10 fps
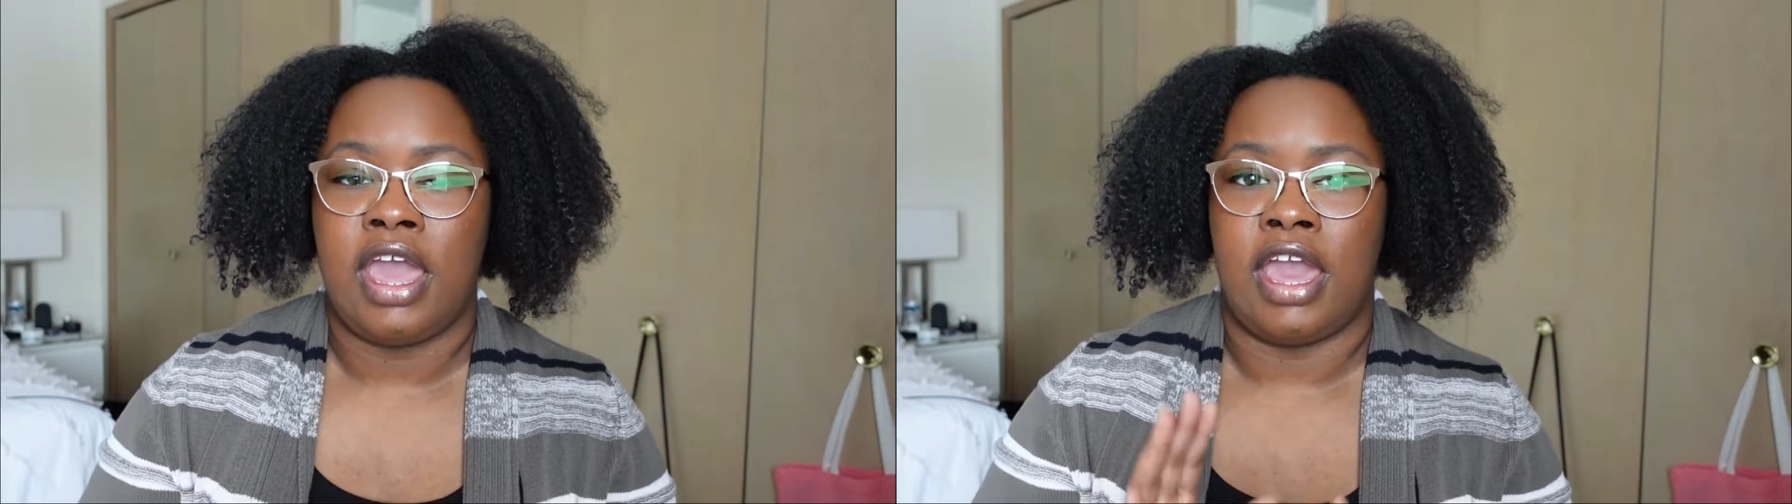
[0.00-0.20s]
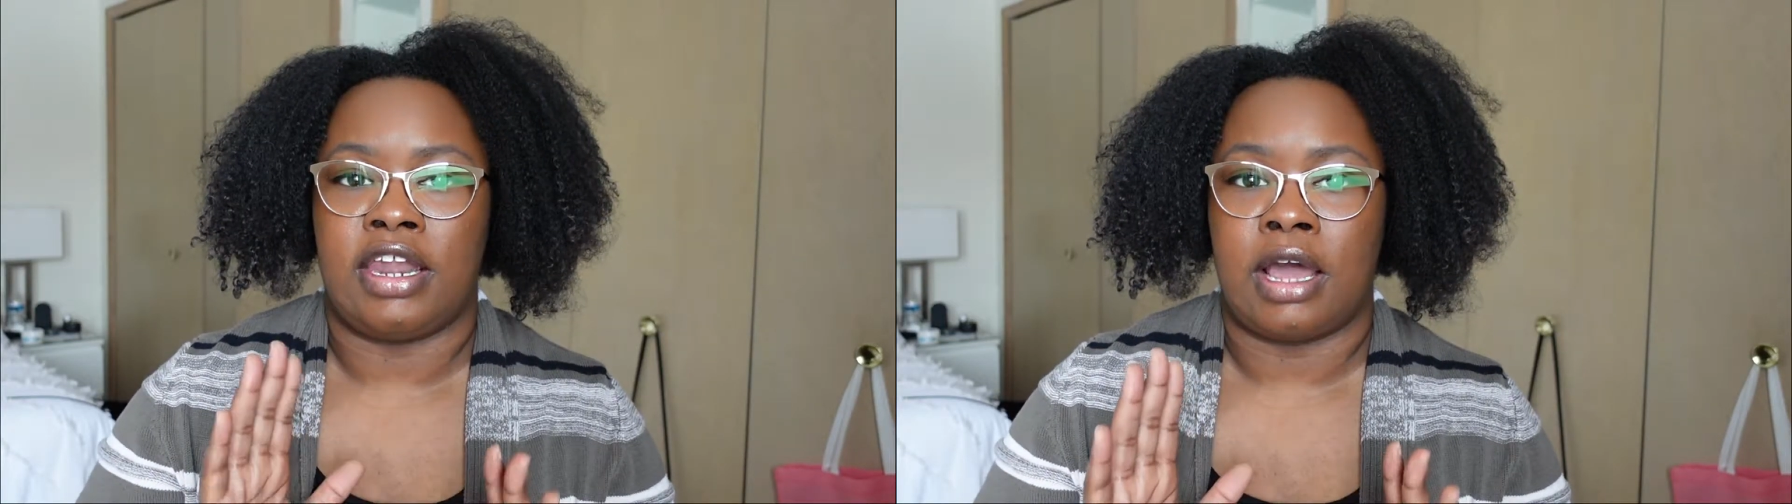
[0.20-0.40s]

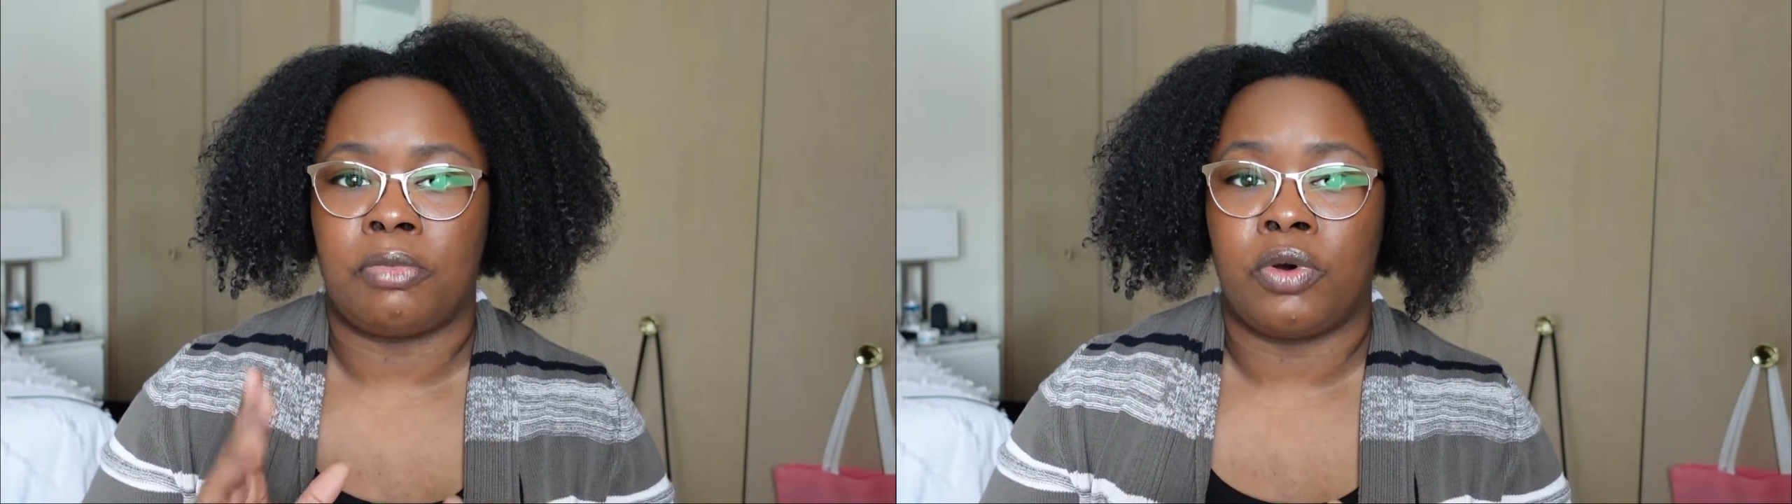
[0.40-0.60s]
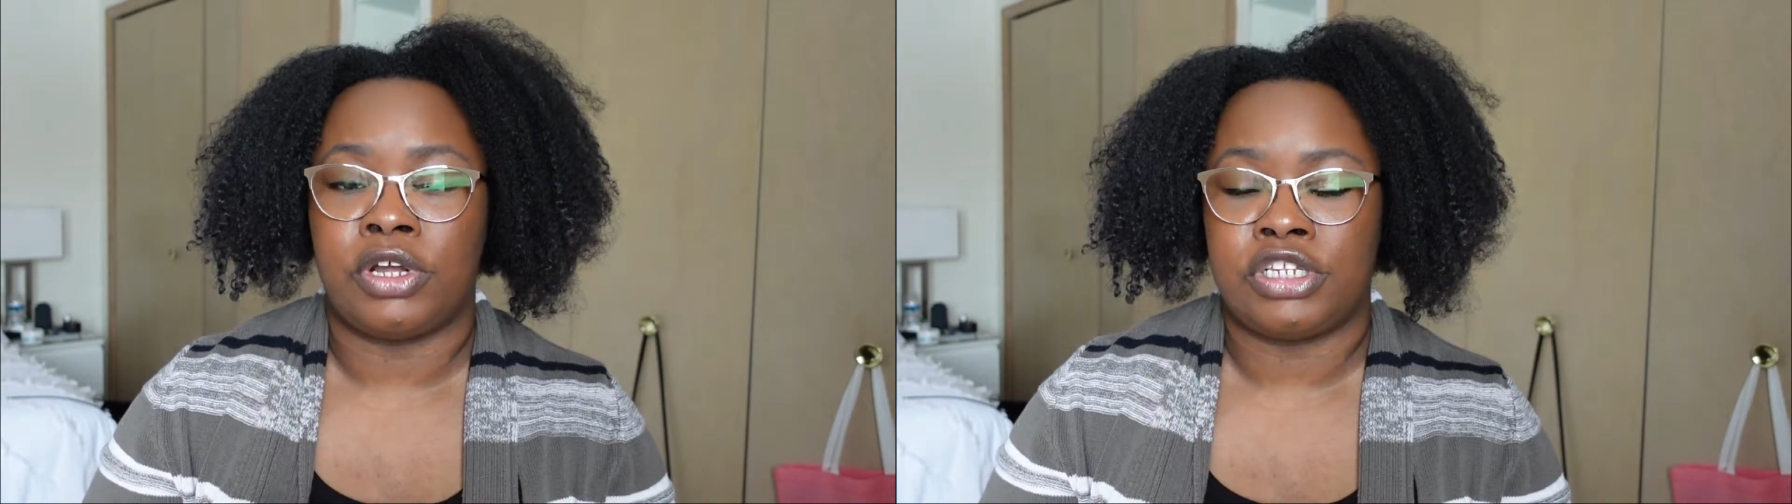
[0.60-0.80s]
and
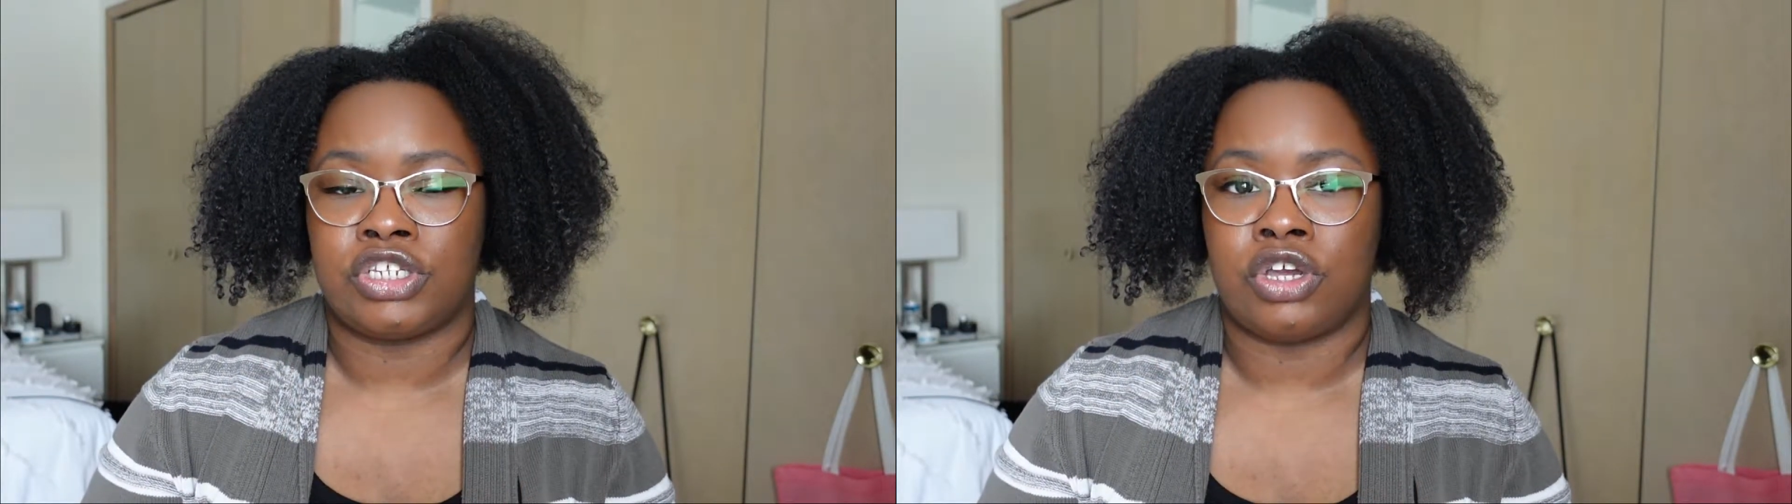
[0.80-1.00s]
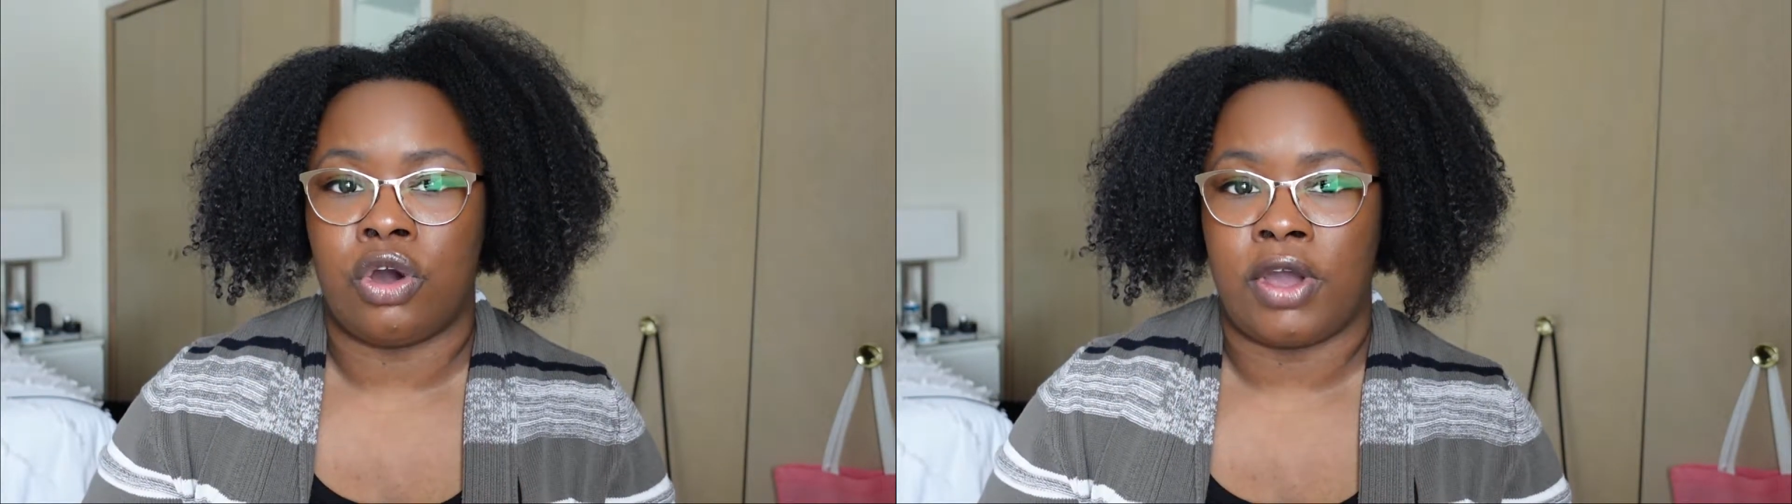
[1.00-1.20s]
I'm going
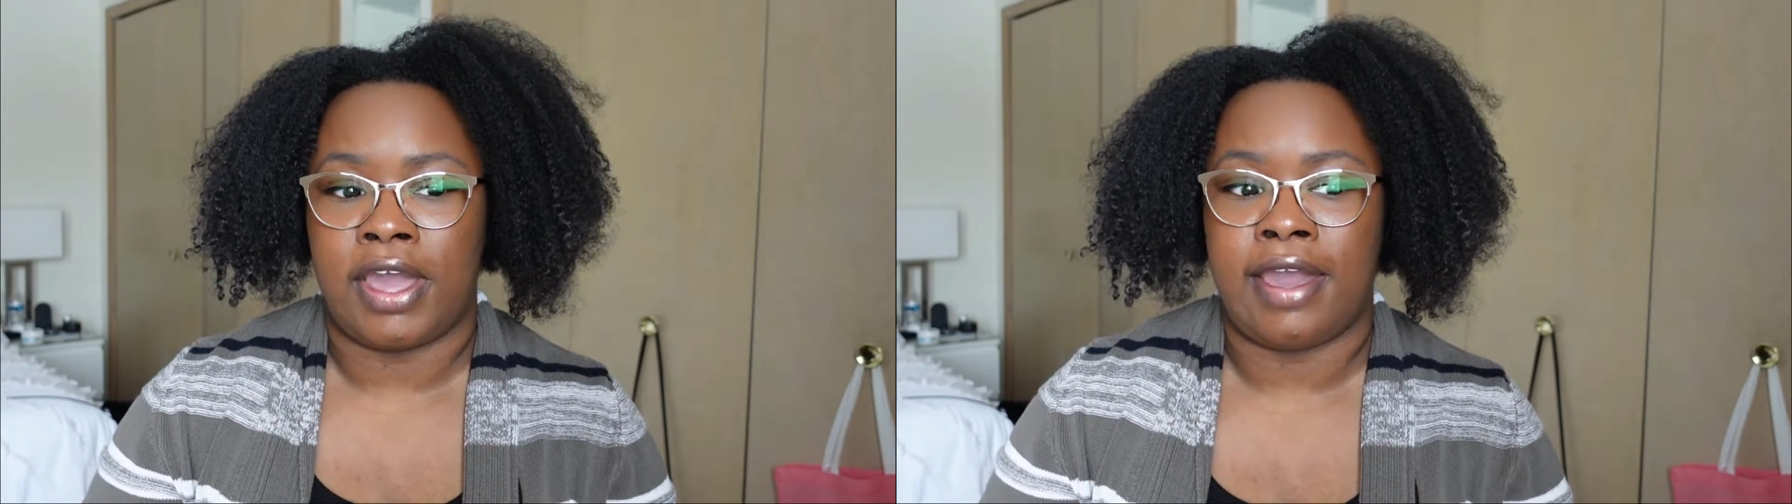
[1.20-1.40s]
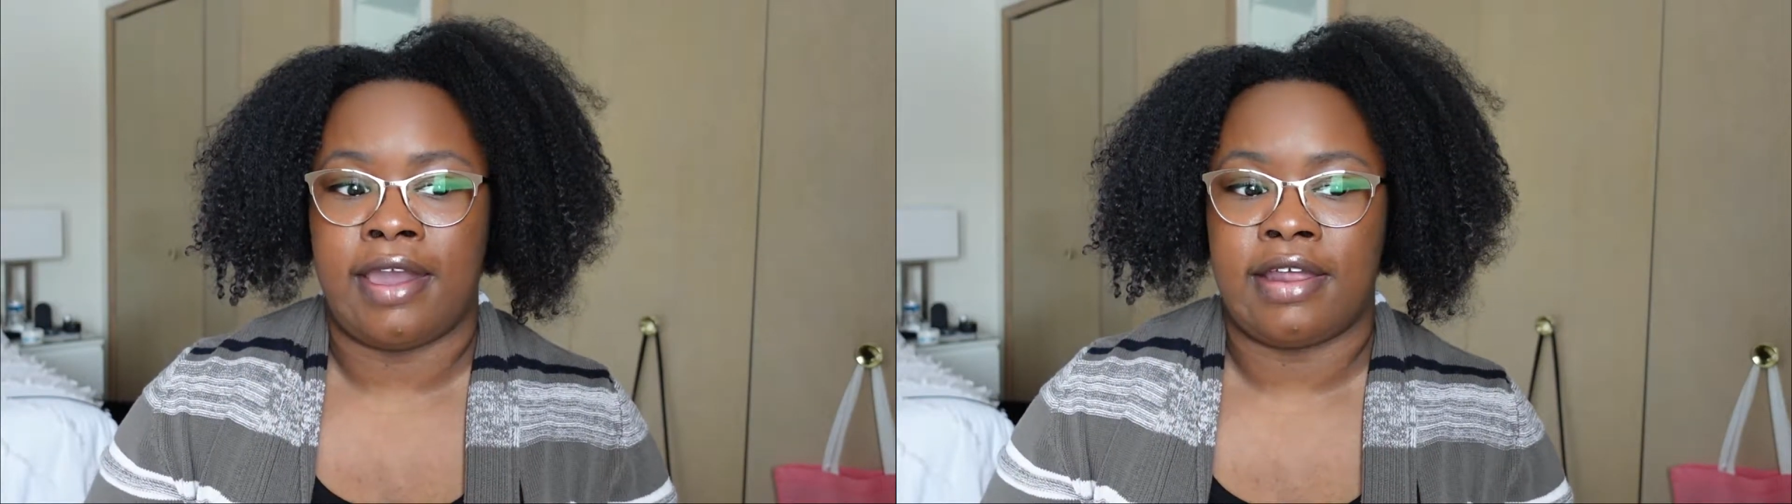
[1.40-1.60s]
to go
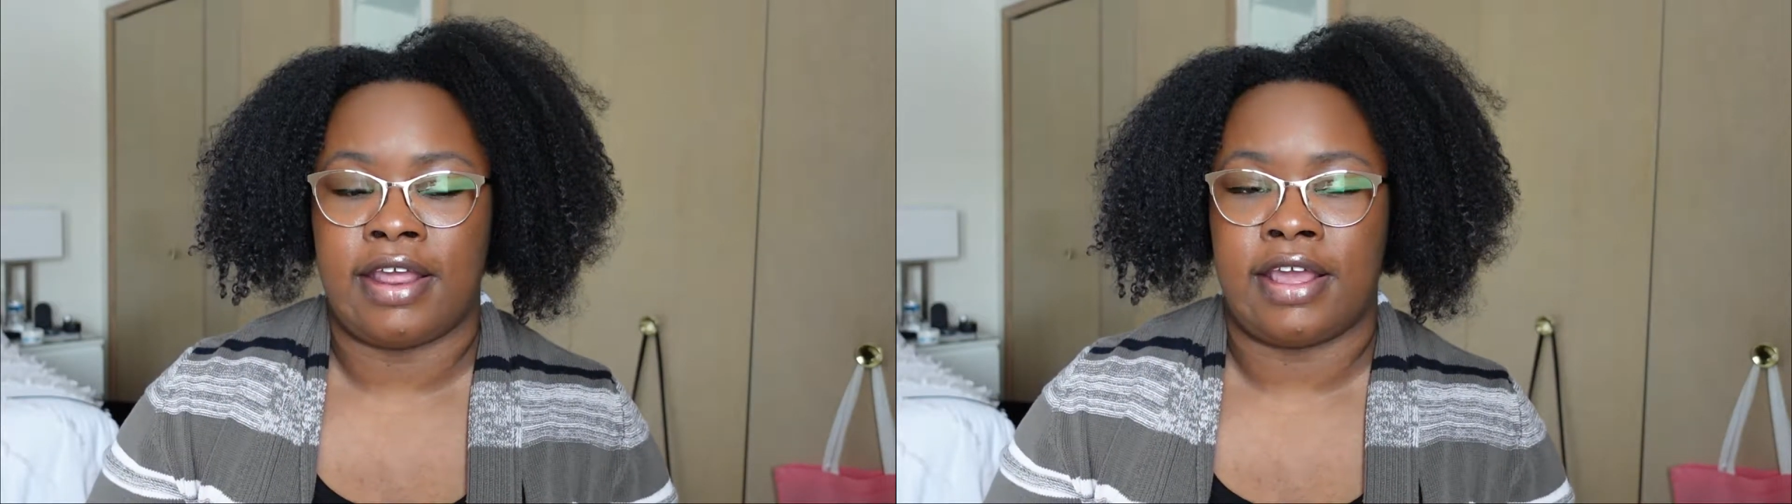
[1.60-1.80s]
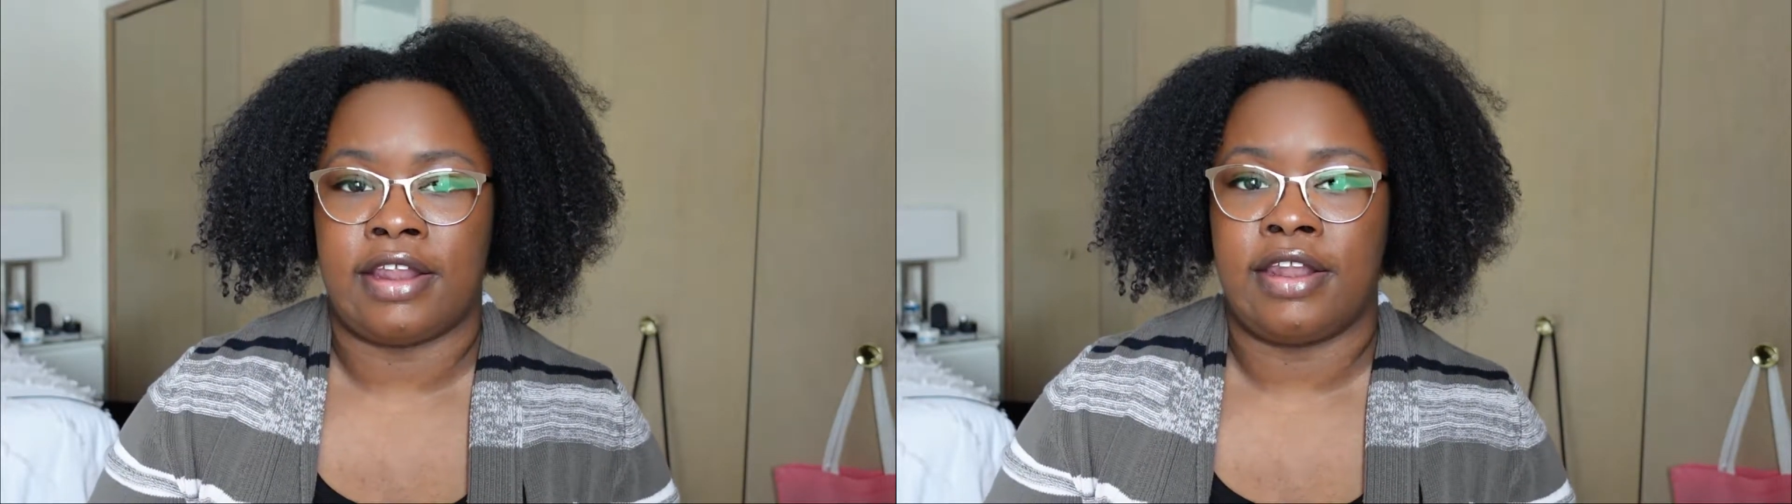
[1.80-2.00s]
ahead
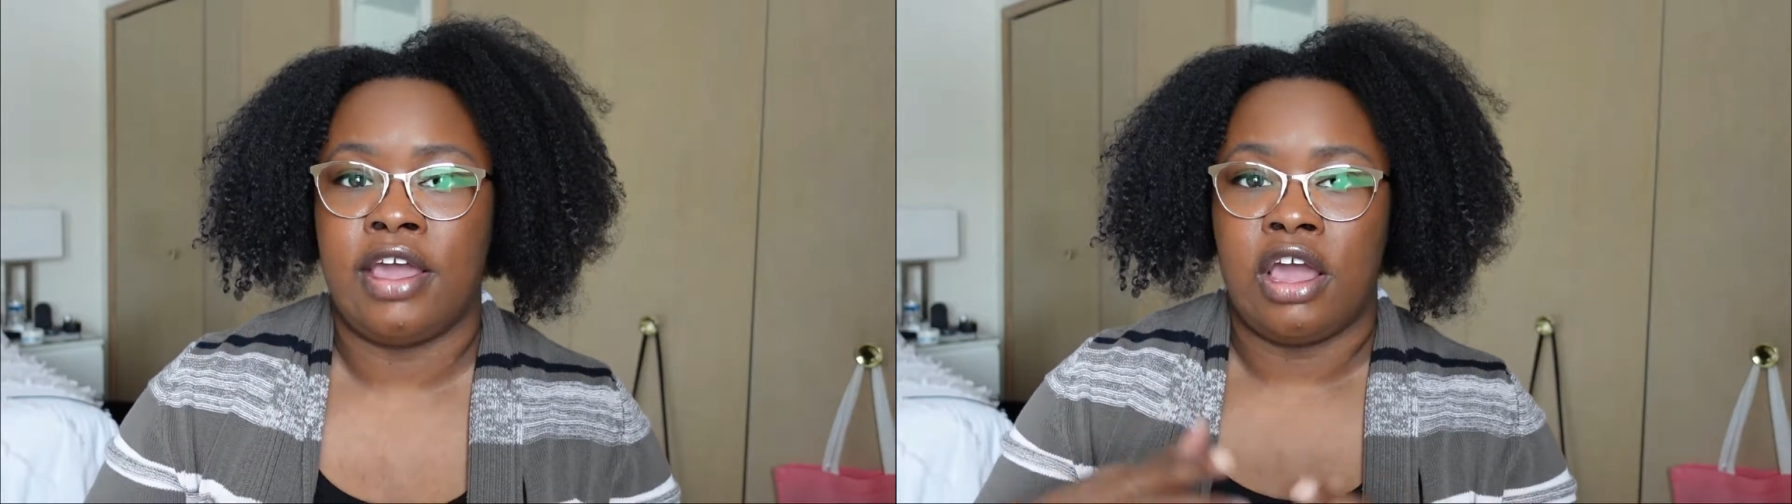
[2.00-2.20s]
and